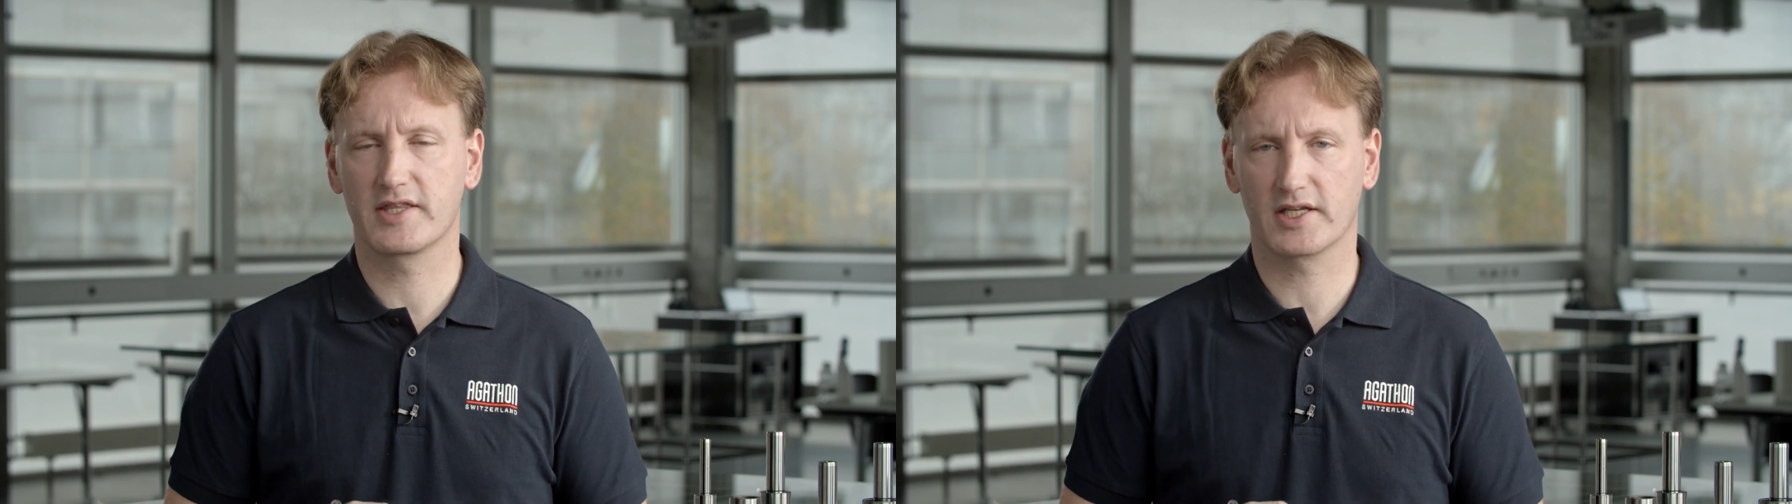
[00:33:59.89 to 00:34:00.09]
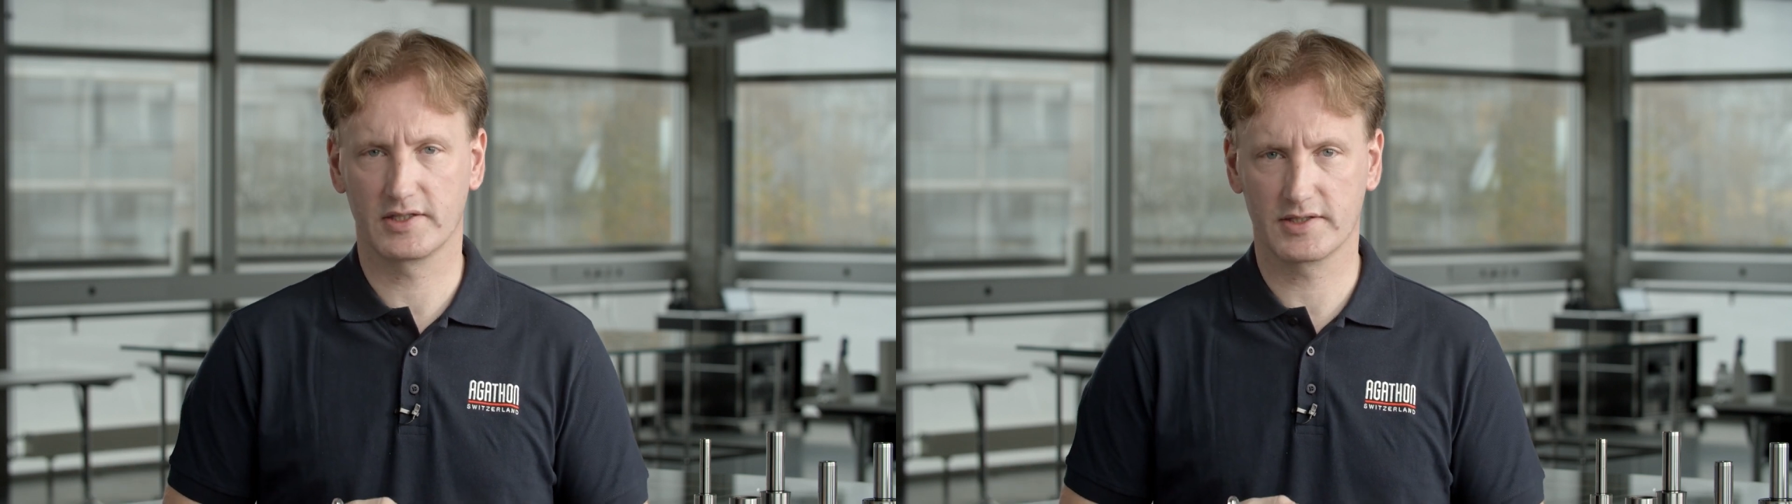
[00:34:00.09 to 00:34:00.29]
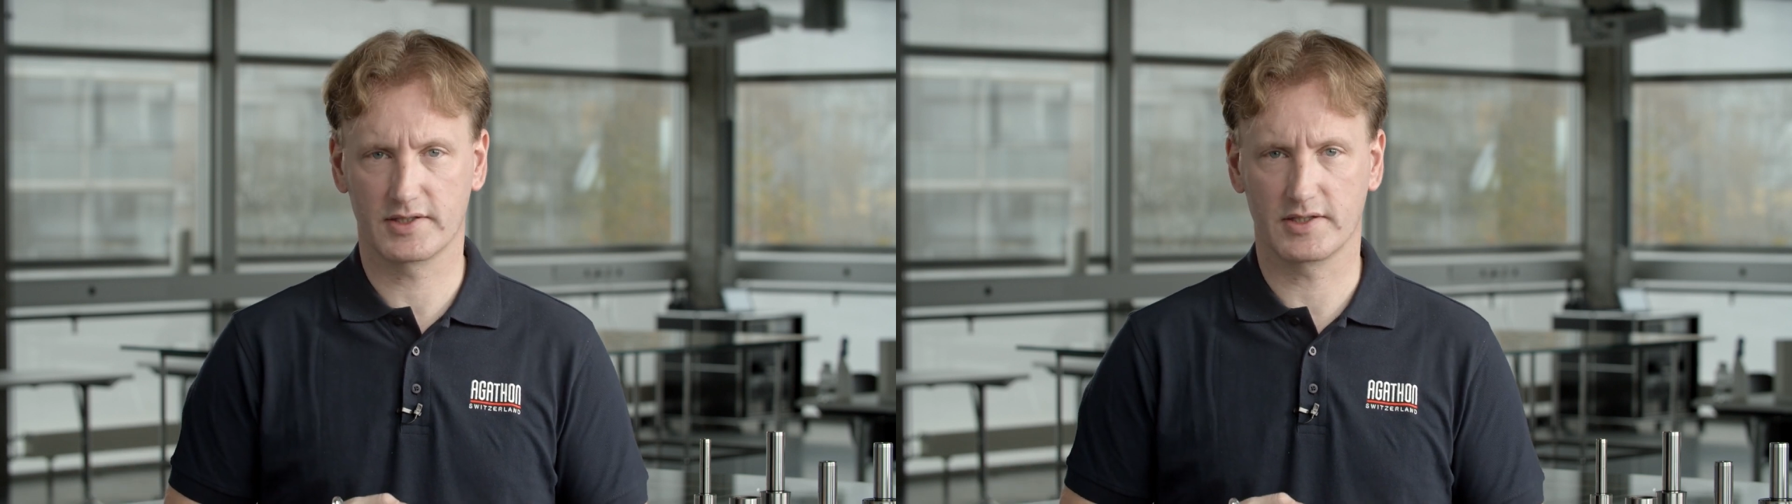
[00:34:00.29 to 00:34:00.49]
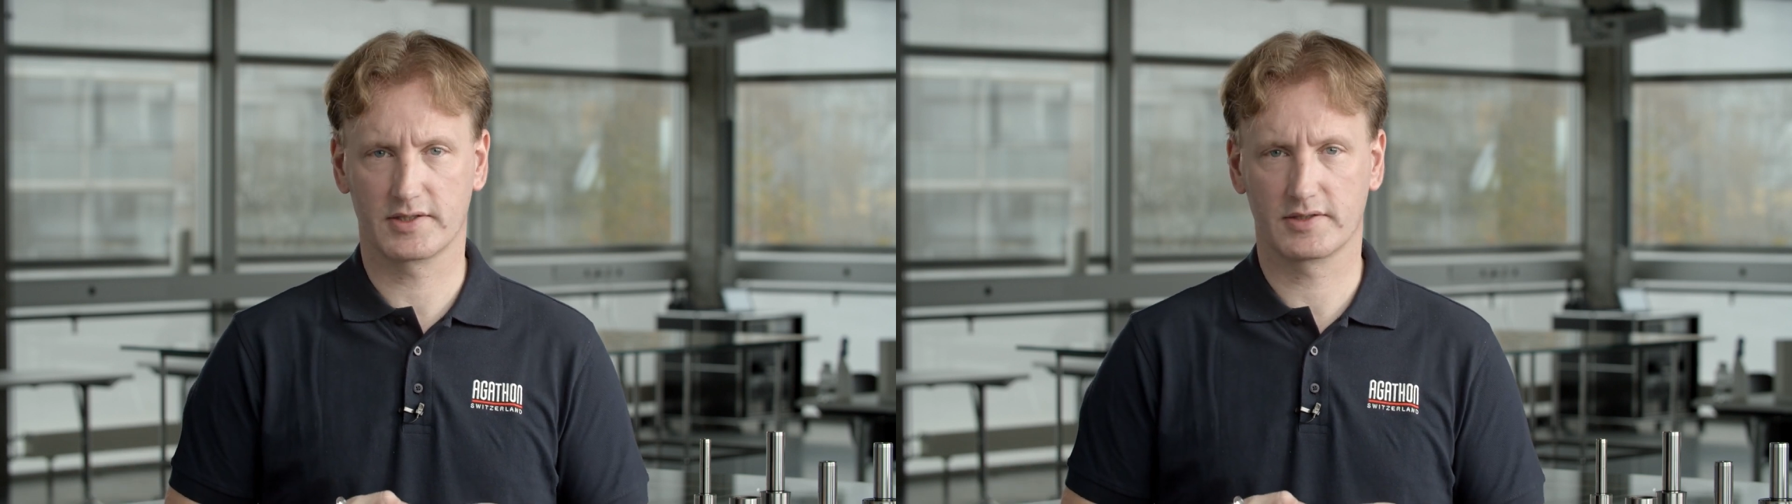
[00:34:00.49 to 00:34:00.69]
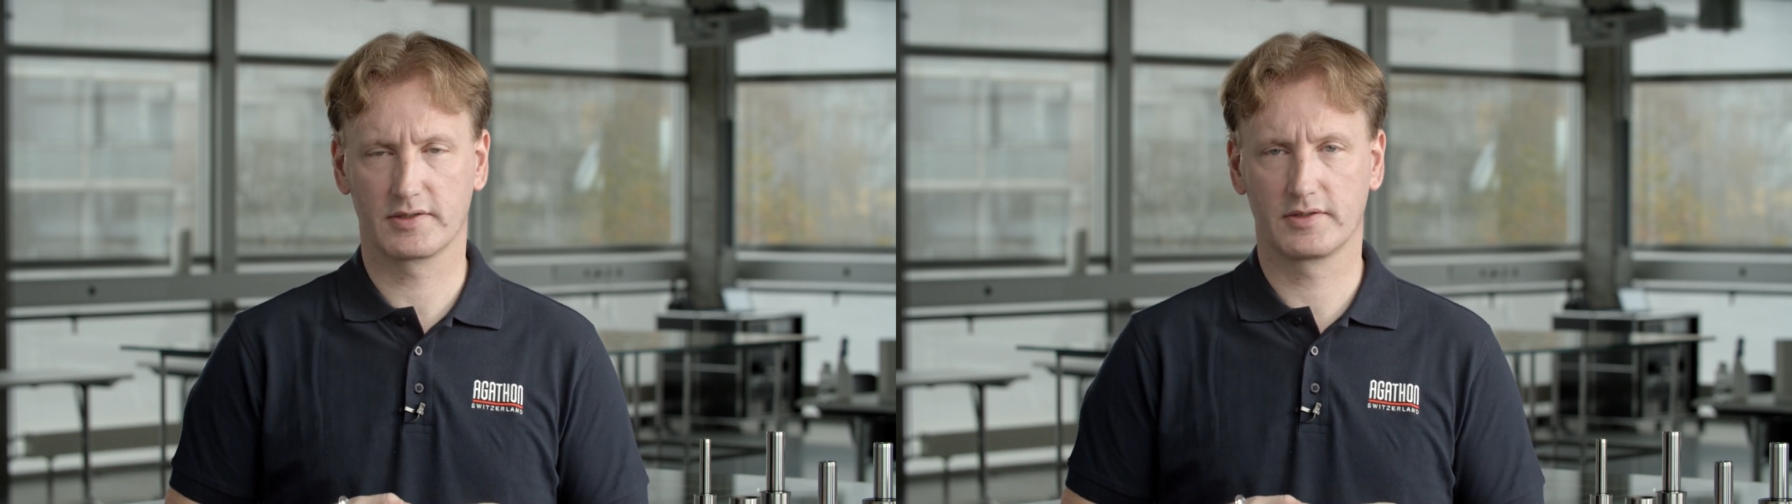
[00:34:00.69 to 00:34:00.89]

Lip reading: thicknesses.